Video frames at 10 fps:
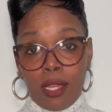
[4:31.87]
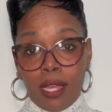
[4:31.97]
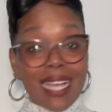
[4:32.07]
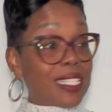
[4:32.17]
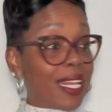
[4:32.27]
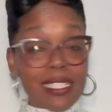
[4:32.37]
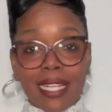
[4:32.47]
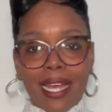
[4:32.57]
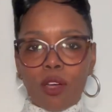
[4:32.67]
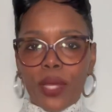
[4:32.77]
I said, that's
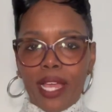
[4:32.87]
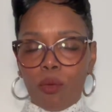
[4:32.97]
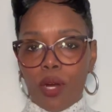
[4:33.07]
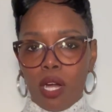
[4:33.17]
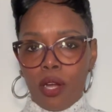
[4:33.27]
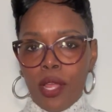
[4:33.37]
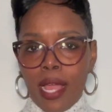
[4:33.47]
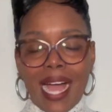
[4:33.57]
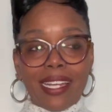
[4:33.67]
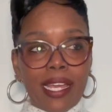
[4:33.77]
not okay with her.
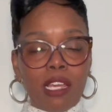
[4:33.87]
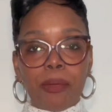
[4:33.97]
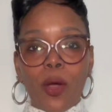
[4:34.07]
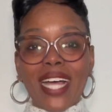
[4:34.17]
I let him know.